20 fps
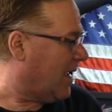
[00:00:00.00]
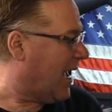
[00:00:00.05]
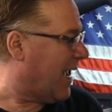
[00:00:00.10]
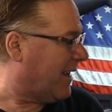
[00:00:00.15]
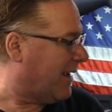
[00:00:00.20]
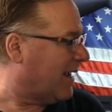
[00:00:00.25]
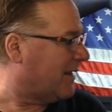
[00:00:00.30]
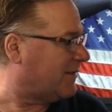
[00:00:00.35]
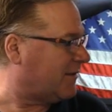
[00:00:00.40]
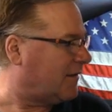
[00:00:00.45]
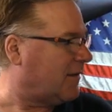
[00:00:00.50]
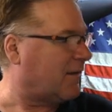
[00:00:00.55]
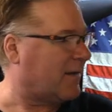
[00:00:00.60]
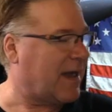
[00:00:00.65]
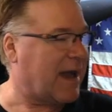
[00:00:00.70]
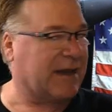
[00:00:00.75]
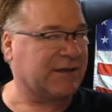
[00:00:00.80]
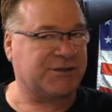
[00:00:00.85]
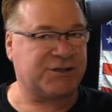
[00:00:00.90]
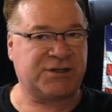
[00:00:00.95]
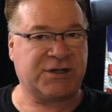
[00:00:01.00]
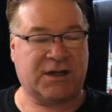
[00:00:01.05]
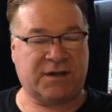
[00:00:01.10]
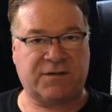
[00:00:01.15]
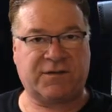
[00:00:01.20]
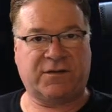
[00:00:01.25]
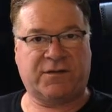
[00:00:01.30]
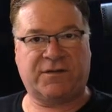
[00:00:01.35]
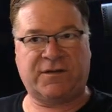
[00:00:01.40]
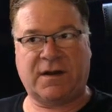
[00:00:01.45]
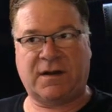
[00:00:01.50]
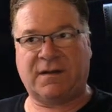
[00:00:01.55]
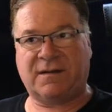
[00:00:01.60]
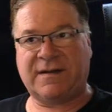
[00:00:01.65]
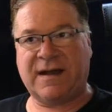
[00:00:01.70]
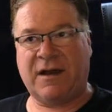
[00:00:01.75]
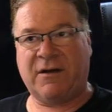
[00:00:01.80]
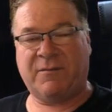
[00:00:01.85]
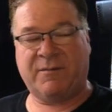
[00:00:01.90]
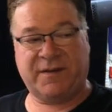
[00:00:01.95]
I, I, still got shit, so settle
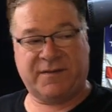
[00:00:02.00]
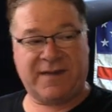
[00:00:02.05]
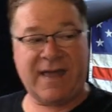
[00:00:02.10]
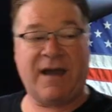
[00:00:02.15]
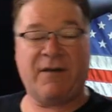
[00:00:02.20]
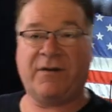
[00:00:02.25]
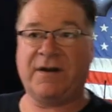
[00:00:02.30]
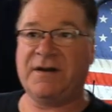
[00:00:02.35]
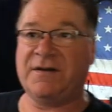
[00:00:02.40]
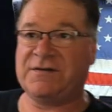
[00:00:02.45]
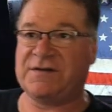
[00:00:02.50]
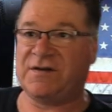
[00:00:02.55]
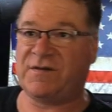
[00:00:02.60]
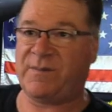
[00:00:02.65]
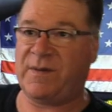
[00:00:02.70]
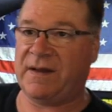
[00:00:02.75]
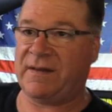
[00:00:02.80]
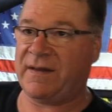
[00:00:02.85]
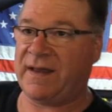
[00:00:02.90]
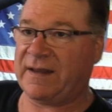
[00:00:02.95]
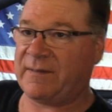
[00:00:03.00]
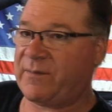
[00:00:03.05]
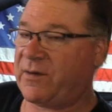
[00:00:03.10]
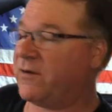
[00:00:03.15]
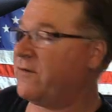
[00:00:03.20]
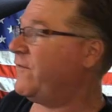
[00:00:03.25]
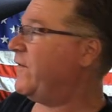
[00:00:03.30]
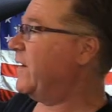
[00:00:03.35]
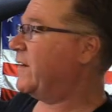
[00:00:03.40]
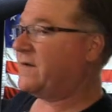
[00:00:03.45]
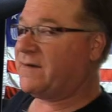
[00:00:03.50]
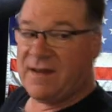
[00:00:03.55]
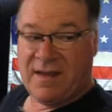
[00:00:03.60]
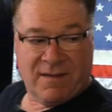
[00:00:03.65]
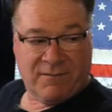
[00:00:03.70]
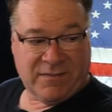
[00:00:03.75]
down. But that would have just been, like, perfect.